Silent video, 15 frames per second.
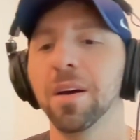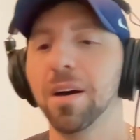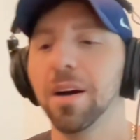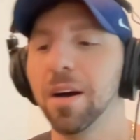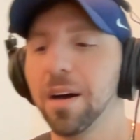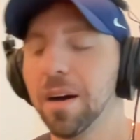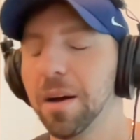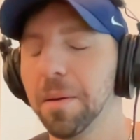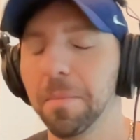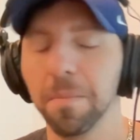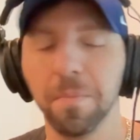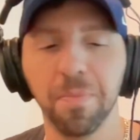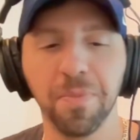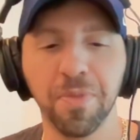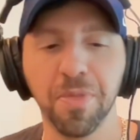
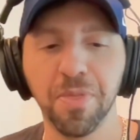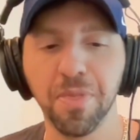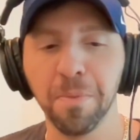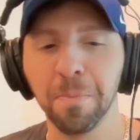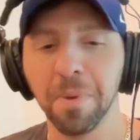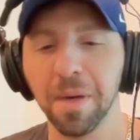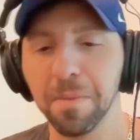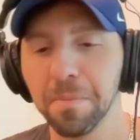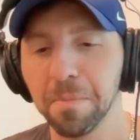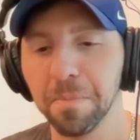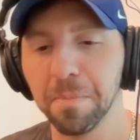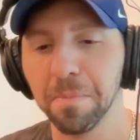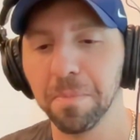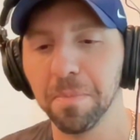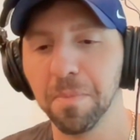But
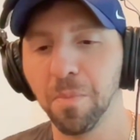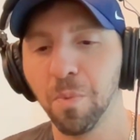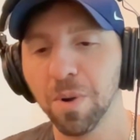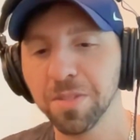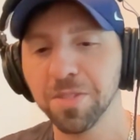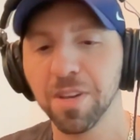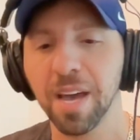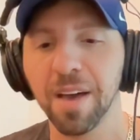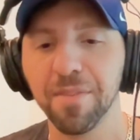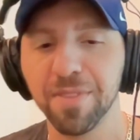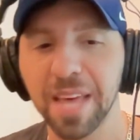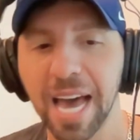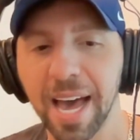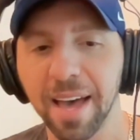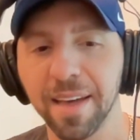once you have
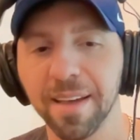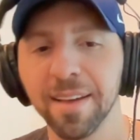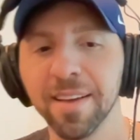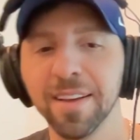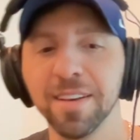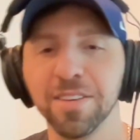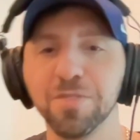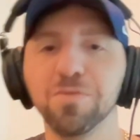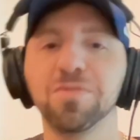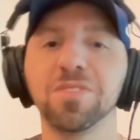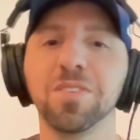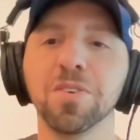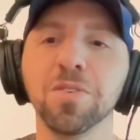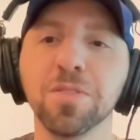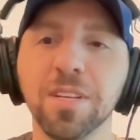that, you
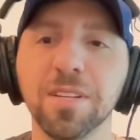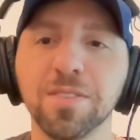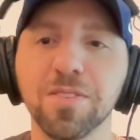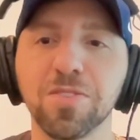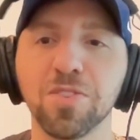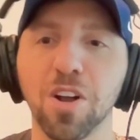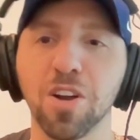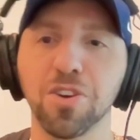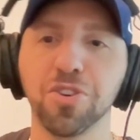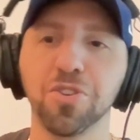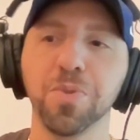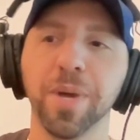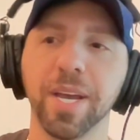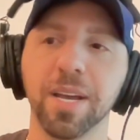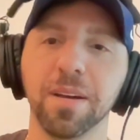still need to start
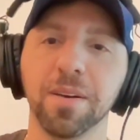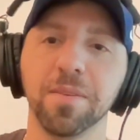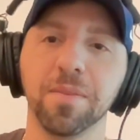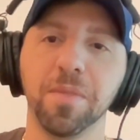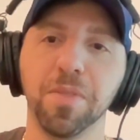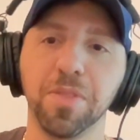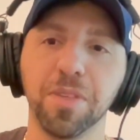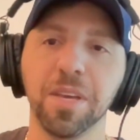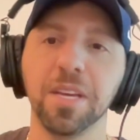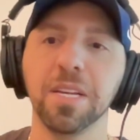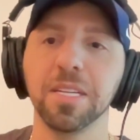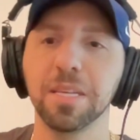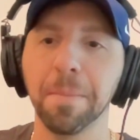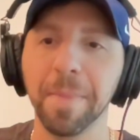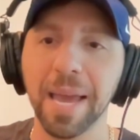doing
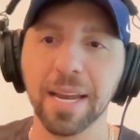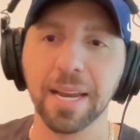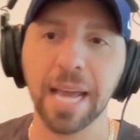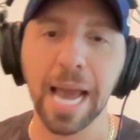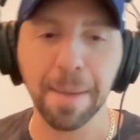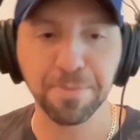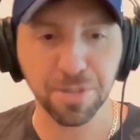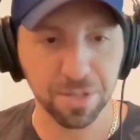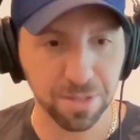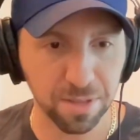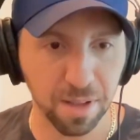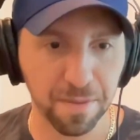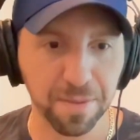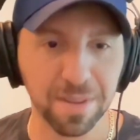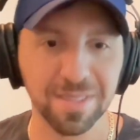the demand capture
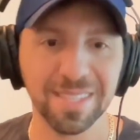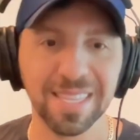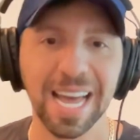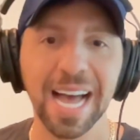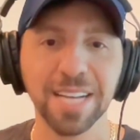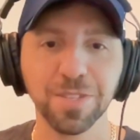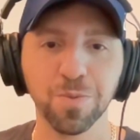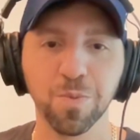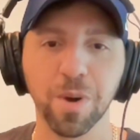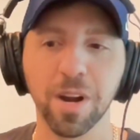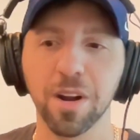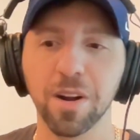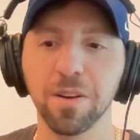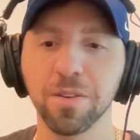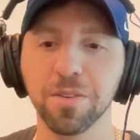stuff because that's
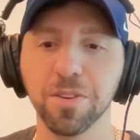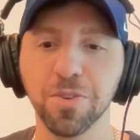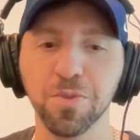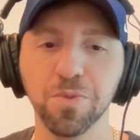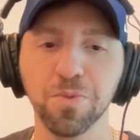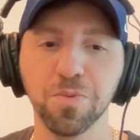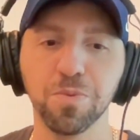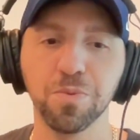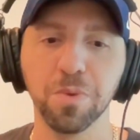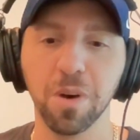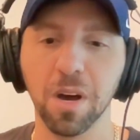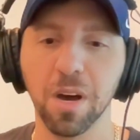where you